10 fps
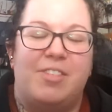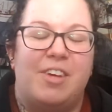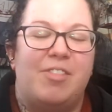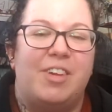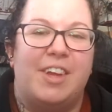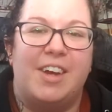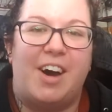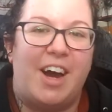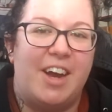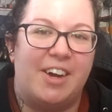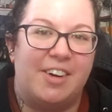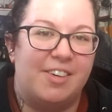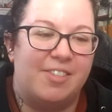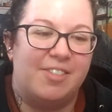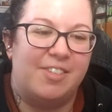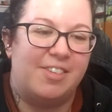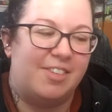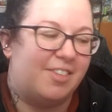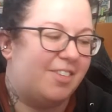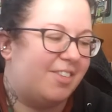definitely higher
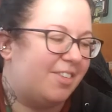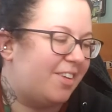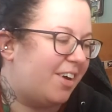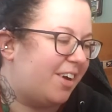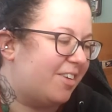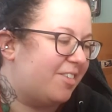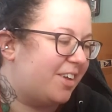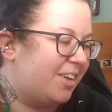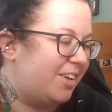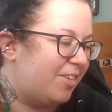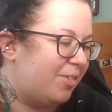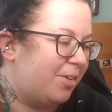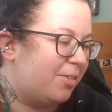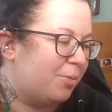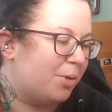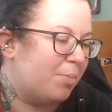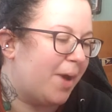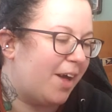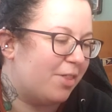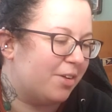skill level with
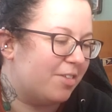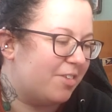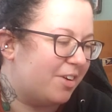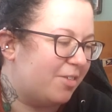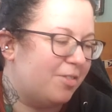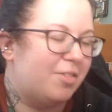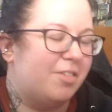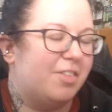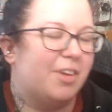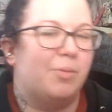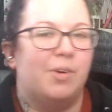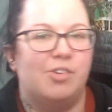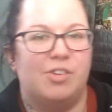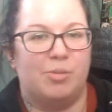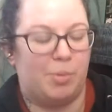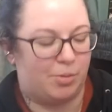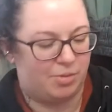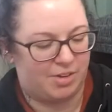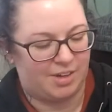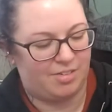math and stuff than what she's
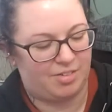posting.